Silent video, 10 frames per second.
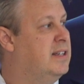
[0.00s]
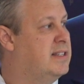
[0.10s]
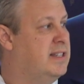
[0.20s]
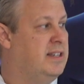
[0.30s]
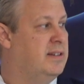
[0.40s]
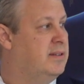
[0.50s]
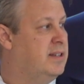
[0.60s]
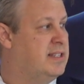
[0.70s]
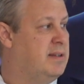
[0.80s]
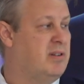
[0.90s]

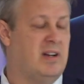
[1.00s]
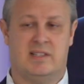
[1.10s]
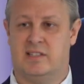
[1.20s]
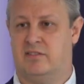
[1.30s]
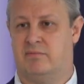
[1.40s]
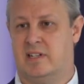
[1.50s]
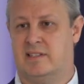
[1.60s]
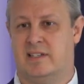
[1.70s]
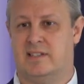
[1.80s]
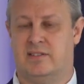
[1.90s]
the process of
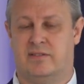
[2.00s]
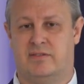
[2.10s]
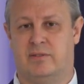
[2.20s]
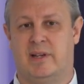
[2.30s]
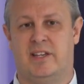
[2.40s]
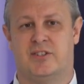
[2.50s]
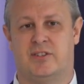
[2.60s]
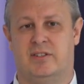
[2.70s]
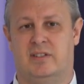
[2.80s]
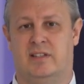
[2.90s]
breast cancer
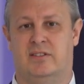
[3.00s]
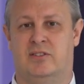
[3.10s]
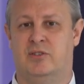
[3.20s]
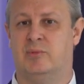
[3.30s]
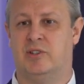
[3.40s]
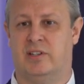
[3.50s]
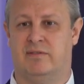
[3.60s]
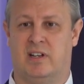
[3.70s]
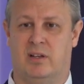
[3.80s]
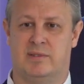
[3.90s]
formation, that the tumor
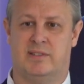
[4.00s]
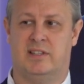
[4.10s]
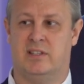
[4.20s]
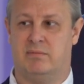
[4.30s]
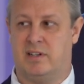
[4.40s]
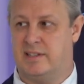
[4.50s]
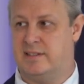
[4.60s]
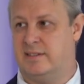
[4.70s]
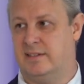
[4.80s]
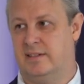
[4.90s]
develops in the
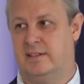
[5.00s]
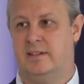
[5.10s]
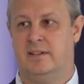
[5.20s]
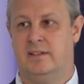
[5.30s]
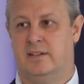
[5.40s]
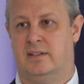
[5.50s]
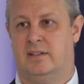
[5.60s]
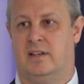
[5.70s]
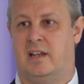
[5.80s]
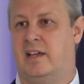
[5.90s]
breast.
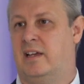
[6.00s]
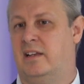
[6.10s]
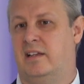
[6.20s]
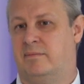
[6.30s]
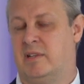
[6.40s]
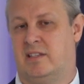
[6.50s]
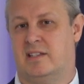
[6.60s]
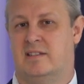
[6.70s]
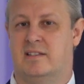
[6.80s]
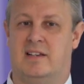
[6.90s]
Likely it
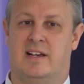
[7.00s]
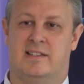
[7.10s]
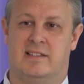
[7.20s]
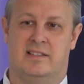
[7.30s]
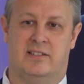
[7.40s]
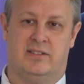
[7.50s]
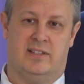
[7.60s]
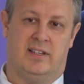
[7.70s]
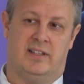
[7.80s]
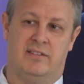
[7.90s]
metastasizes to
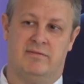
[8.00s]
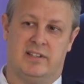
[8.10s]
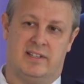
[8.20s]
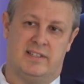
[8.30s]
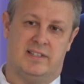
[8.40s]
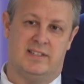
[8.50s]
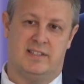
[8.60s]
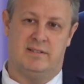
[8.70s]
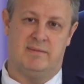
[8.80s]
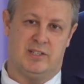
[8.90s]
the lymphatic
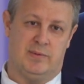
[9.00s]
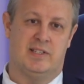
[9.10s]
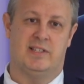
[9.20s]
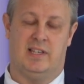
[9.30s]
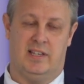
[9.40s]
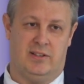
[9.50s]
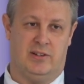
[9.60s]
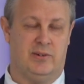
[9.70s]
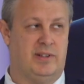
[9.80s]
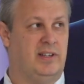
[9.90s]
system, as we see, you
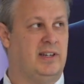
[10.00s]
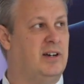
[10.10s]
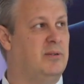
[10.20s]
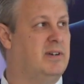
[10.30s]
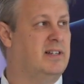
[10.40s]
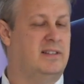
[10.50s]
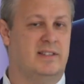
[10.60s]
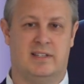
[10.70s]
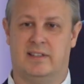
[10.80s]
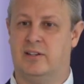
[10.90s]
know, in our
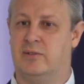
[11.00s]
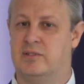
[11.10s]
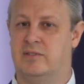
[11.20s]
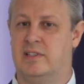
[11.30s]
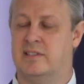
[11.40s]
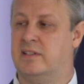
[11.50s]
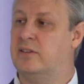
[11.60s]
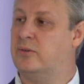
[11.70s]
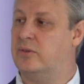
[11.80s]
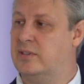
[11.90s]
practice, and goes to
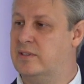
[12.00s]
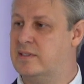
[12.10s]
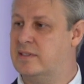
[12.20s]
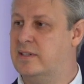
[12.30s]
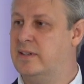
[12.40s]
distant organs.